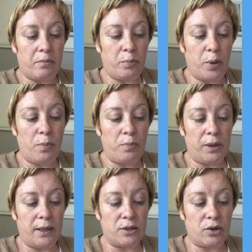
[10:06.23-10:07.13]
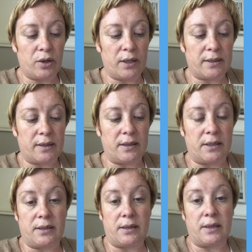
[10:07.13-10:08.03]
People get all
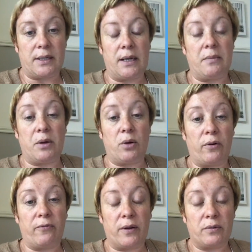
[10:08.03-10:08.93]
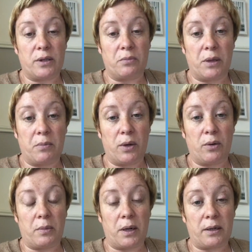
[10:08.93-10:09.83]
excited and they tell me, oh, I found something
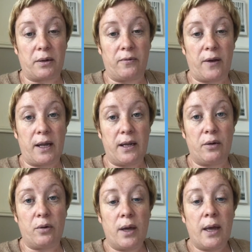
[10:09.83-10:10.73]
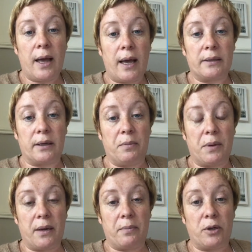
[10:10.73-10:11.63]
below market value and I'll
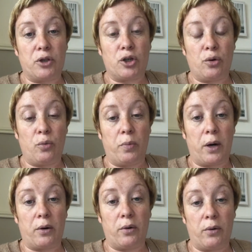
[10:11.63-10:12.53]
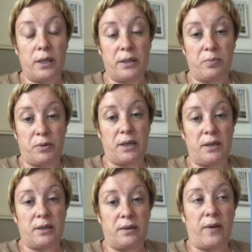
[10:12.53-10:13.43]
be able to borrow
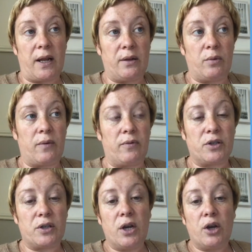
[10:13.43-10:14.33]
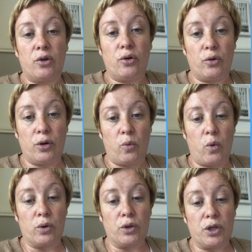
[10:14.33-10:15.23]
8% of the value of it. No, you
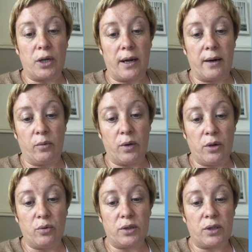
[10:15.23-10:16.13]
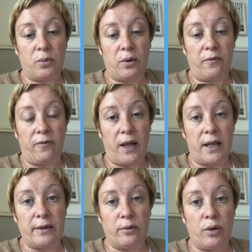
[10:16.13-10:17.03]
won't. We use the word
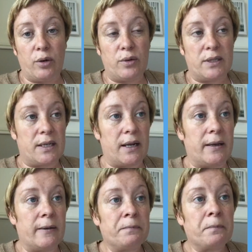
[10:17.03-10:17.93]
value loosely.